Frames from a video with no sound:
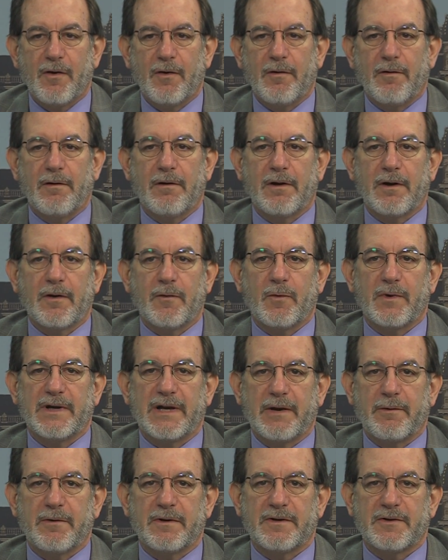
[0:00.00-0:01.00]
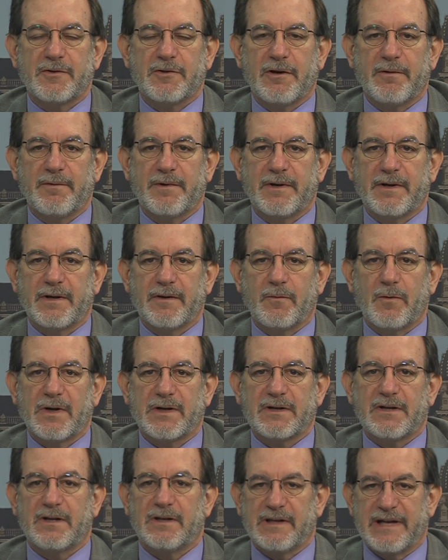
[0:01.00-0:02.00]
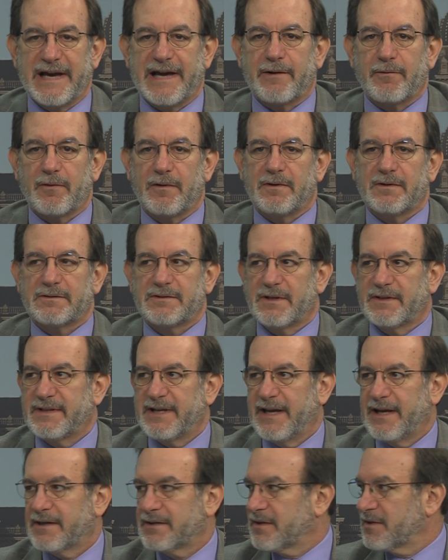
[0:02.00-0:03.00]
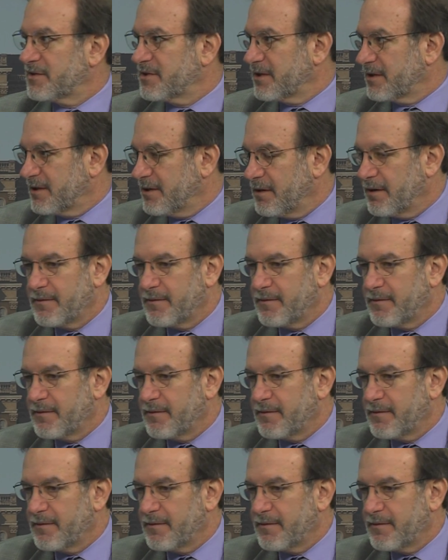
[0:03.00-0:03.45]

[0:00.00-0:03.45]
or when they were determining what collateral to take to secure